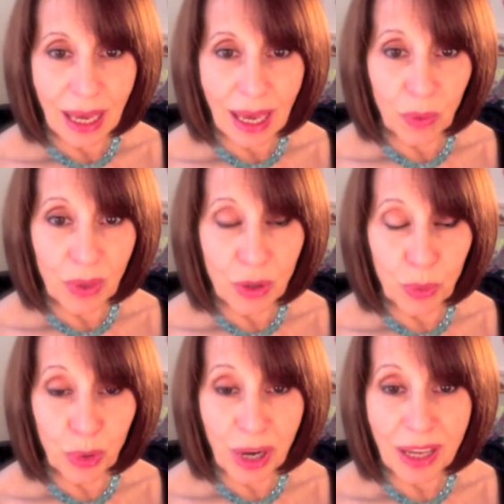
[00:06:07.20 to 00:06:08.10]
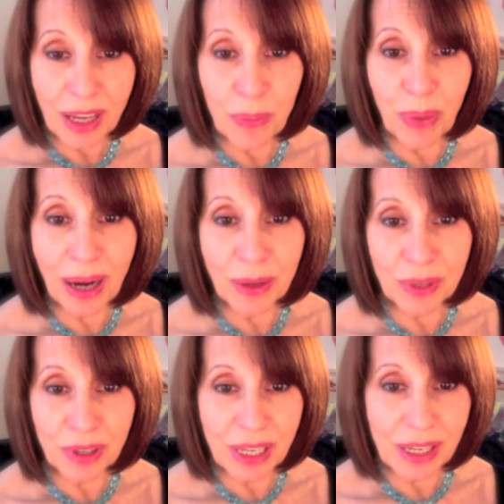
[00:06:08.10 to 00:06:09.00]
And when you break
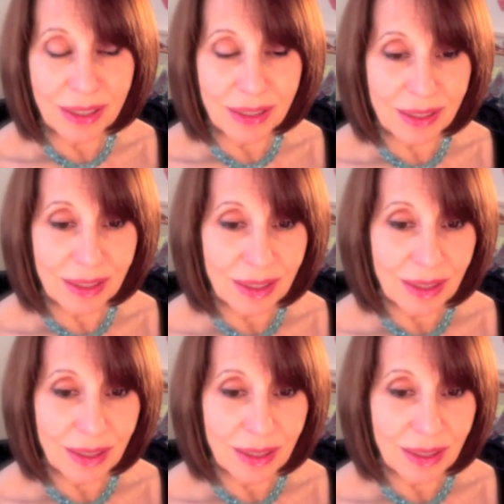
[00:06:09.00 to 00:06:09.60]
boundaries,